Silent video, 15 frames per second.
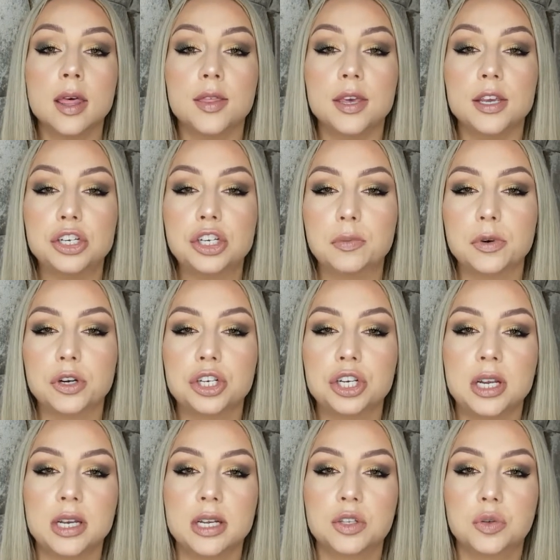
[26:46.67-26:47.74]
The shimmer
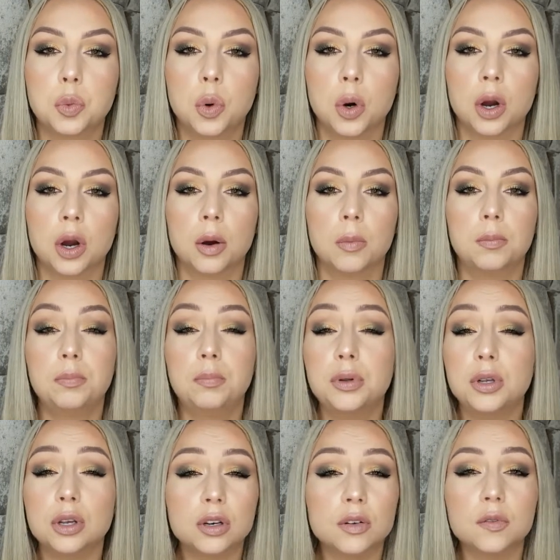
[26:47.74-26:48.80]
shades were
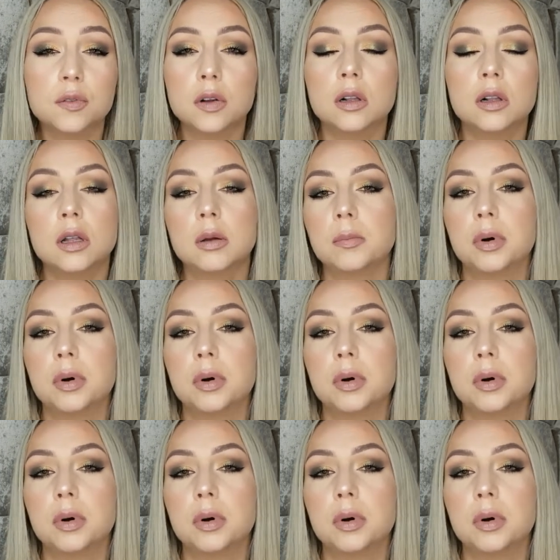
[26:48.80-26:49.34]
beautiful,